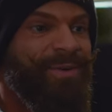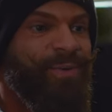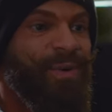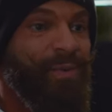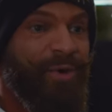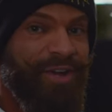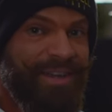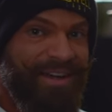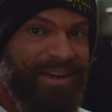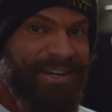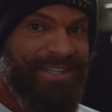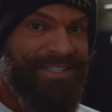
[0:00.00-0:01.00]
We're working
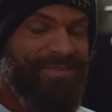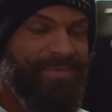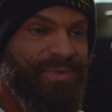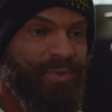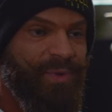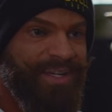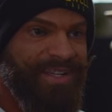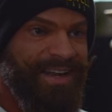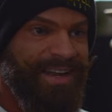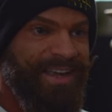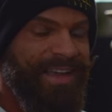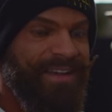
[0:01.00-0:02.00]
hard. We're
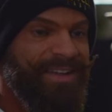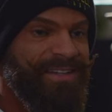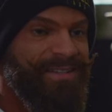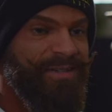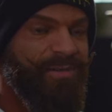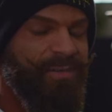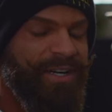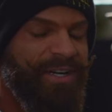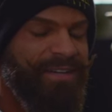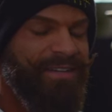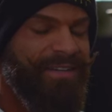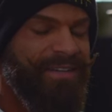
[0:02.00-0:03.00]
dedicated,
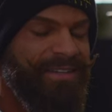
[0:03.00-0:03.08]
we're